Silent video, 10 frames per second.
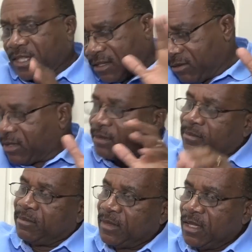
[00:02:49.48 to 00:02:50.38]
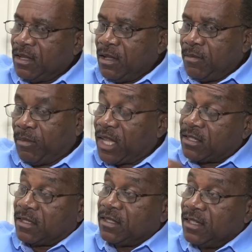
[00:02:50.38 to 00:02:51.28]
Do nothing, fear
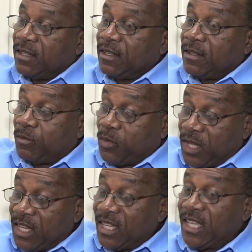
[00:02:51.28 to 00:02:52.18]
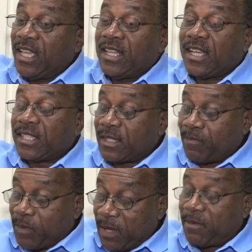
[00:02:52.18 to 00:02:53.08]
nothing. We need as
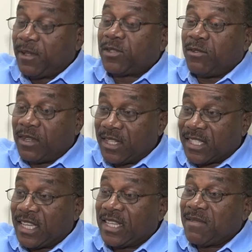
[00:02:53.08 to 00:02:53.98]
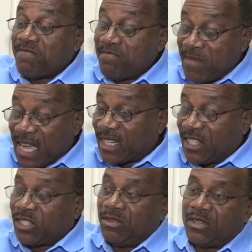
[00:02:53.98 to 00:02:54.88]
people to understand the
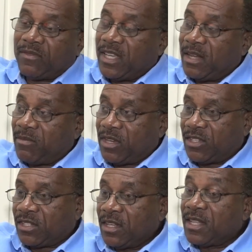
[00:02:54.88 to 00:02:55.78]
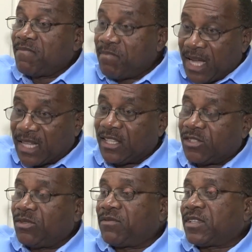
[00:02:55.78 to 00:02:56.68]
magnitude of the hemorrhage, the
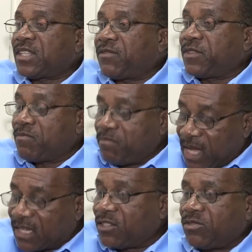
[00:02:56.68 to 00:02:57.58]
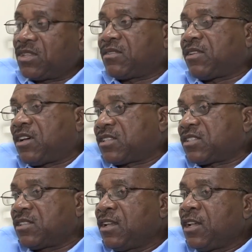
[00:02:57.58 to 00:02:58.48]
magnitude of the theft, the magnitude of the
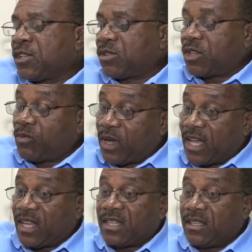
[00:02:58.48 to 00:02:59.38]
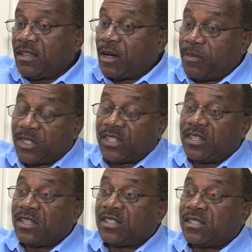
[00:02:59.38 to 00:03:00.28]
loss, so that while the opposition
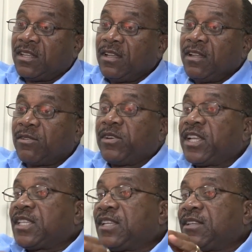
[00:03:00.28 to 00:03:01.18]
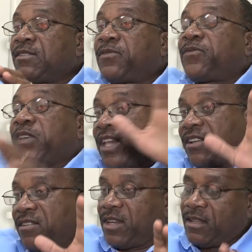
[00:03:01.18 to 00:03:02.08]
is creating
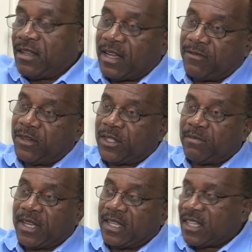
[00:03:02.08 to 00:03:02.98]
fear in the average man's